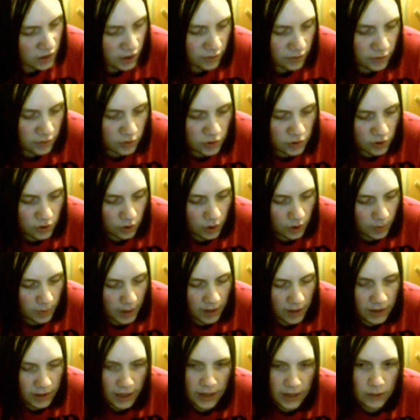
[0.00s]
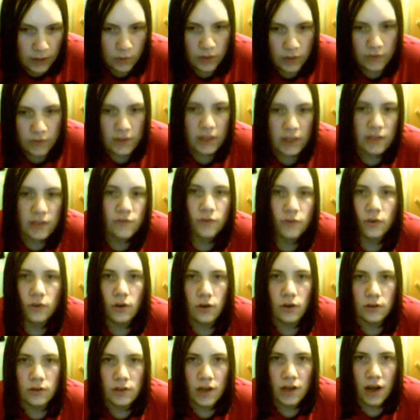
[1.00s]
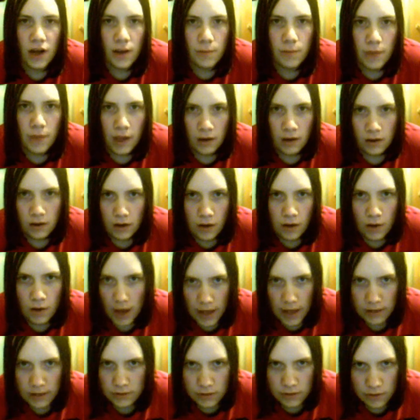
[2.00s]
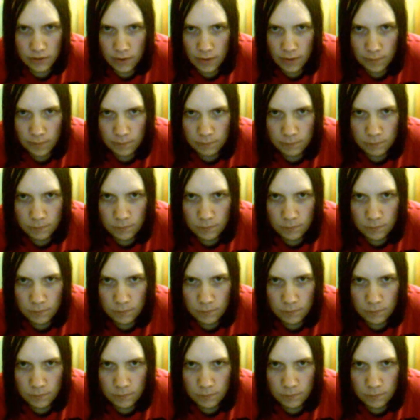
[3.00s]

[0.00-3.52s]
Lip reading: If you thought about getting one of these for a long time, then go ahead and do it.